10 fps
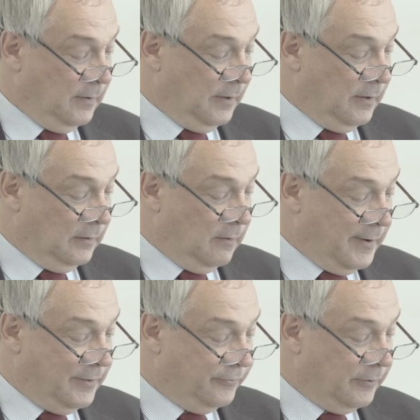It
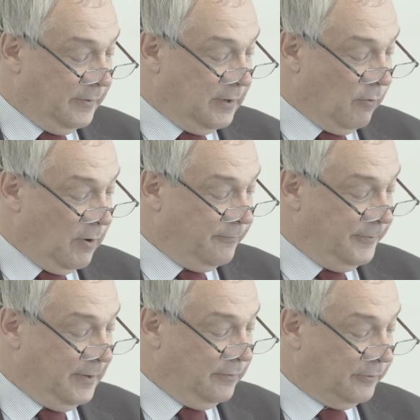aligns to the growth
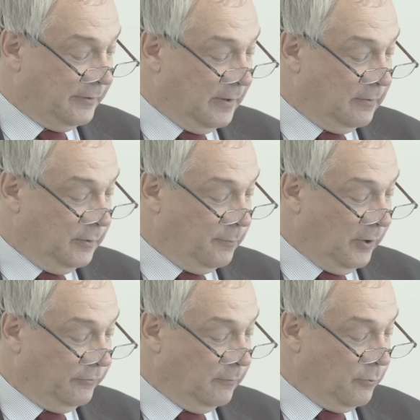needs set out in the
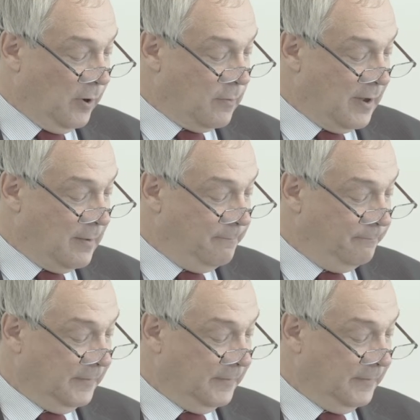operational program.